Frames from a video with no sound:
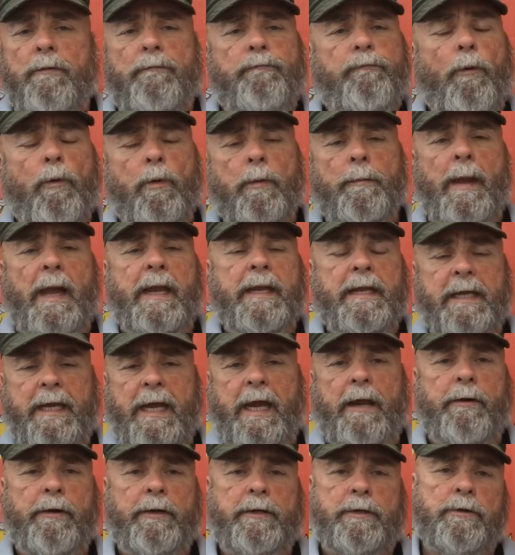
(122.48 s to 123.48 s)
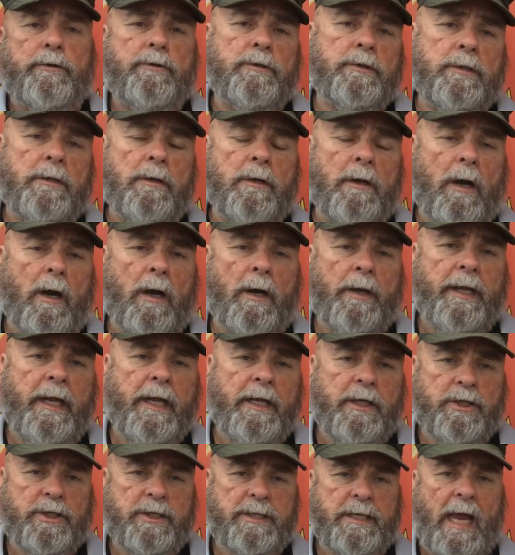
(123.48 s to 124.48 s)
four main characters on
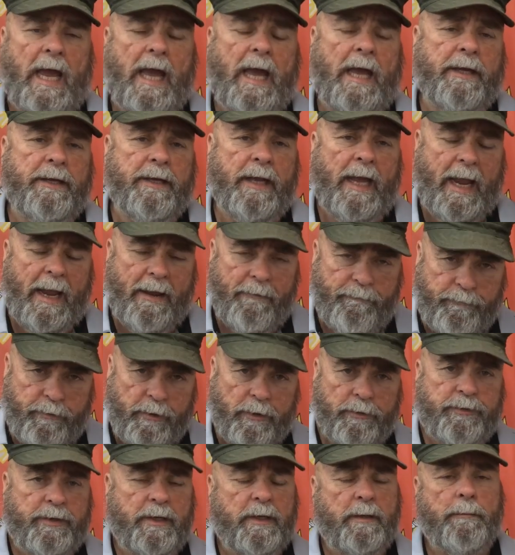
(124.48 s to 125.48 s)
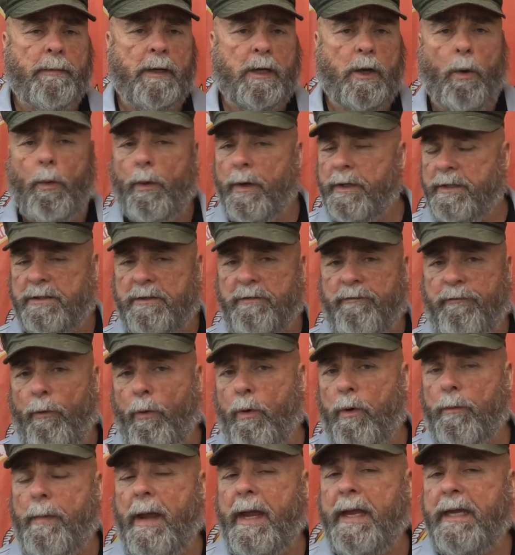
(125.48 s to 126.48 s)
each side, the Hatfields and the McCoys. The
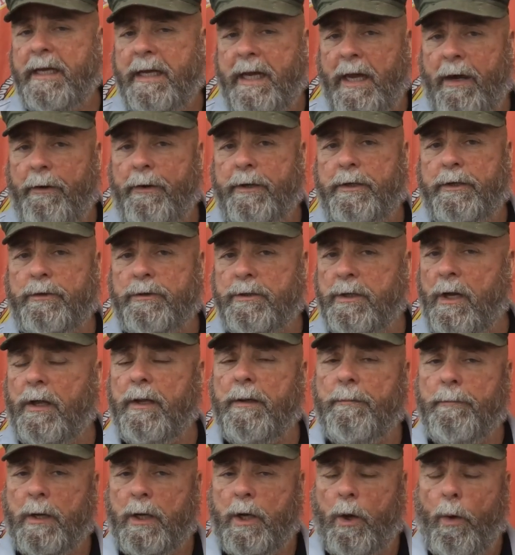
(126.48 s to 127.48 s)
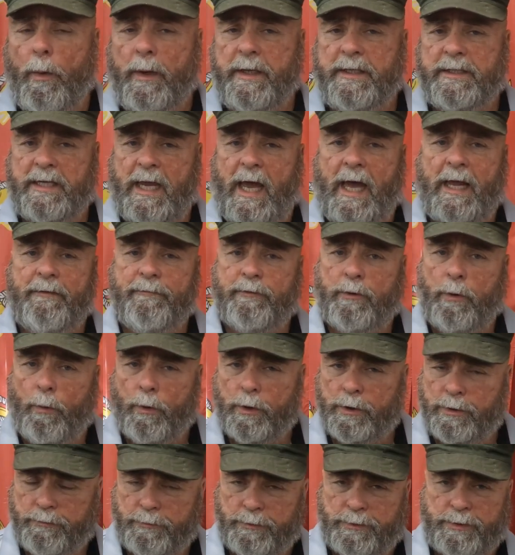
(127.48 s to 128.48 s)
four main characters on the McCoy side, of
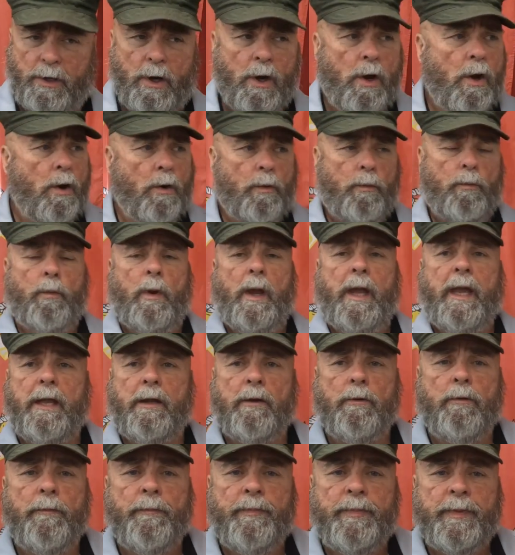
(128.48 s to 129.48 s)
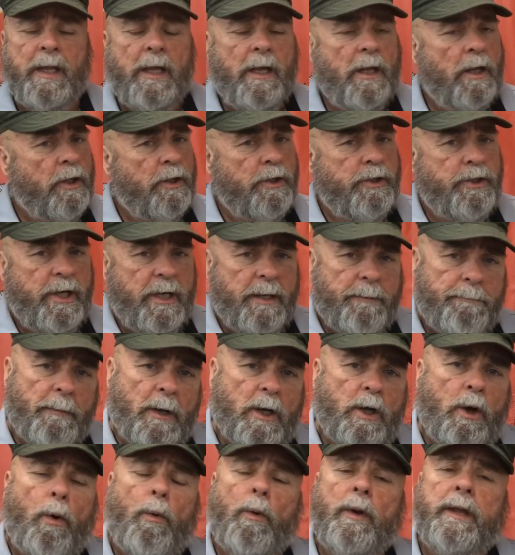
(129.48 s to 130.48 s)
course, was Randall, Jim
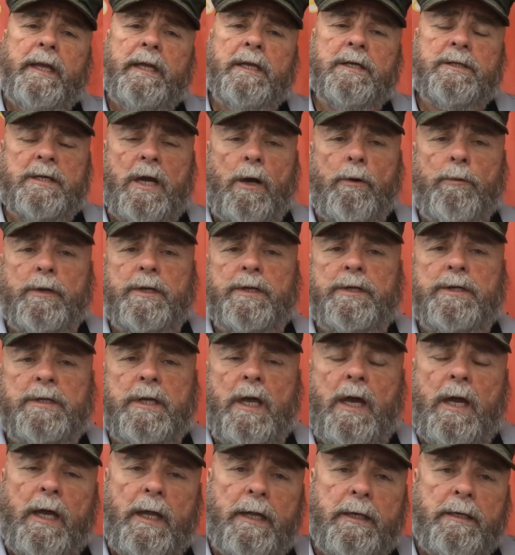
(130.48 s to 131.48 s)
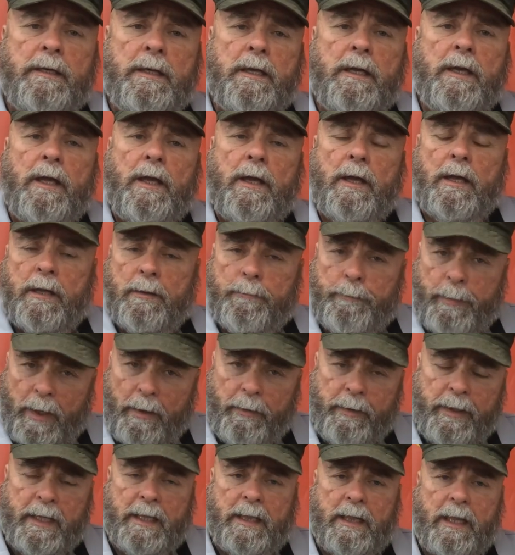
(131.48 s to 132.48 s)
McCoy, his oldest son,
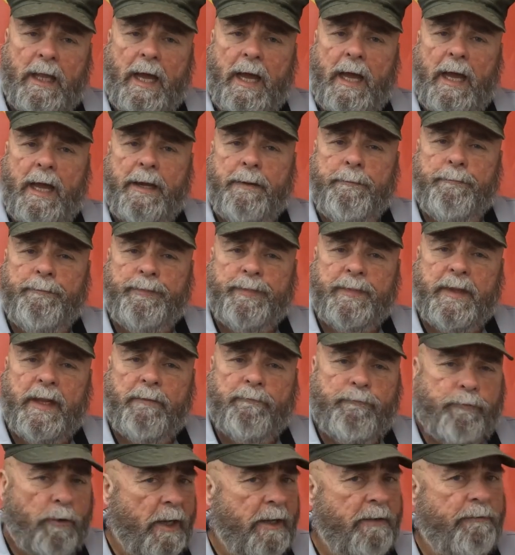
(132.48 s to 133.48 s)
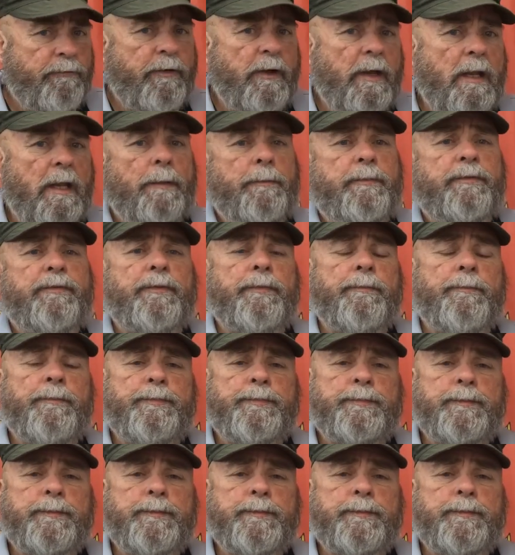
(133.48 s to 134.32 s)
Perry Klein, Frank Phillips.